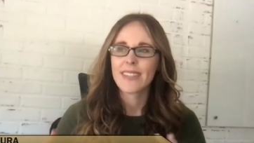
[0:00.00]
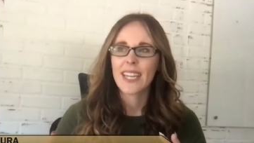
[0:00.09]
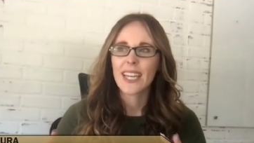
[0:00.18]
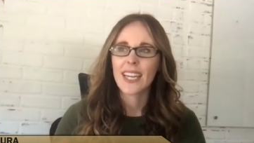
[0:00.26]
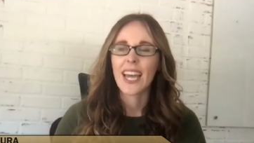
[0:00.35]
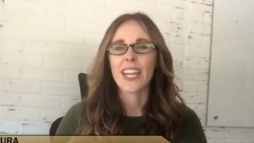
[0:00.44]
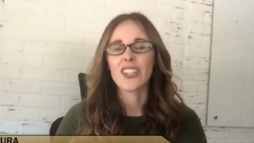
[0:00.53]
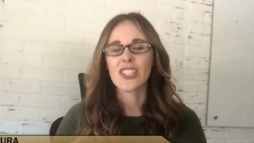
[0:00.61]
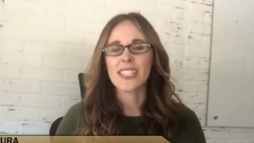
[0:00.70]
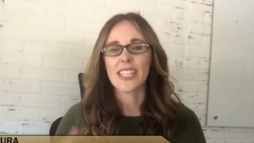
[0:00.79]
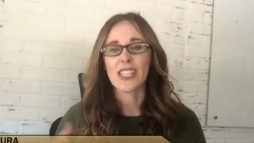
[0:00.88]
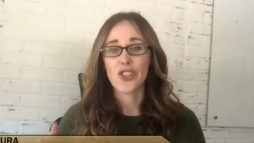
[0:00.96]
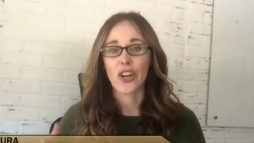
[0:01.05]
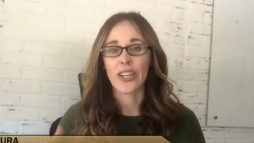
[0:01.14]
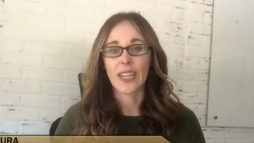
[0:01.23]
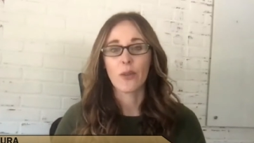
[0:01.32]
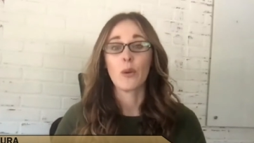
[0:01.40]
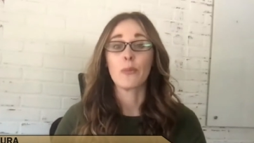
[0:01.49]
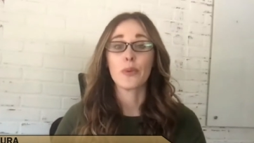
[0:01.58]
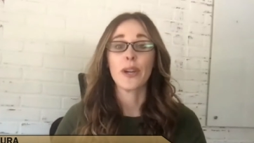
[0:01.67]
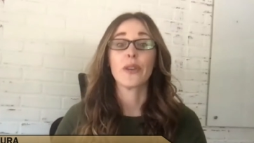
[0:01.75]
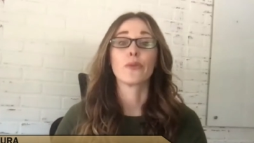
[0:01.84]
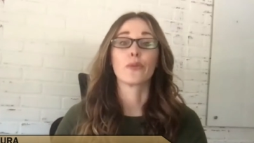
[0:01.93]
nah, I shouldn't say started, when
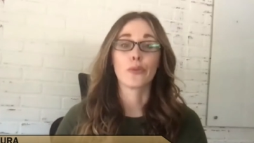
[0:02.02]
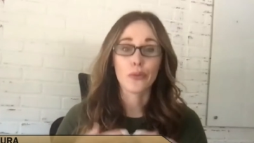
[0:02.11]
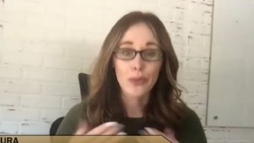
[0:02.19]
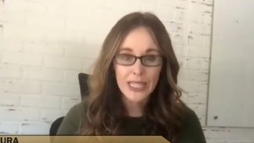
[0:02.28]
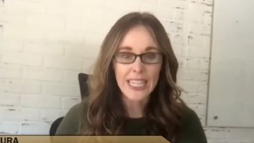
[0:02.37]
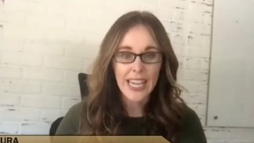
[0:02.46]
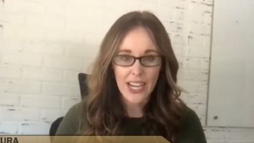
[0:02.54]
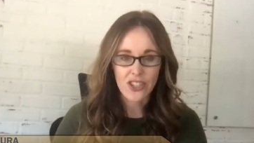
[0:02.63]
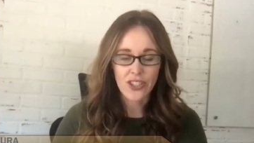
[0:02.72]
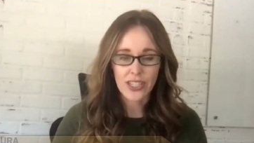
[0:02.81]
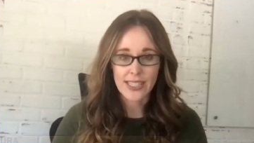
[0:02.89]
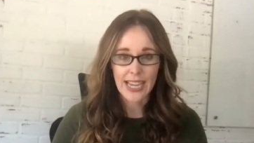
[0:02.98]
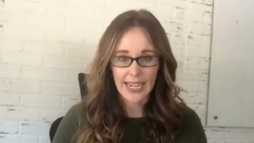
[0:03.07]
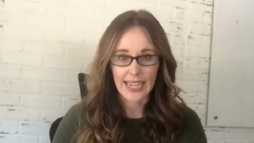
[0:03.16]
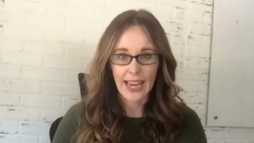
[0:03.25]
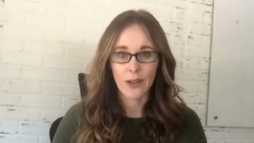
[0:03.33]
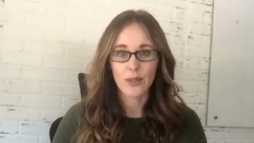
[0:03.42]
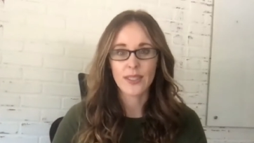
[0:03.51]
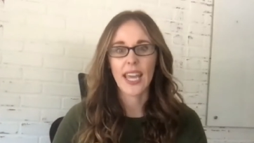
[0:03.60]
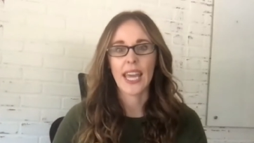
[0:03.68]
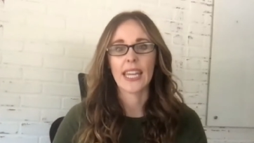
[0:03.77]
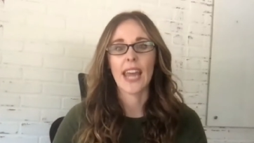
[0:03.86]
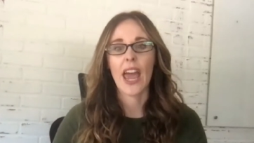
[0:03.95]
print really actually died out
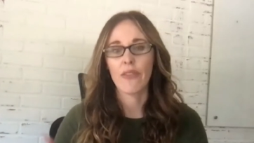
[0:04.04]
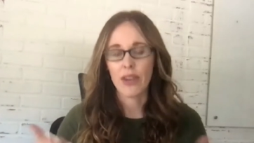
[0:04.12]
and mm-hmm.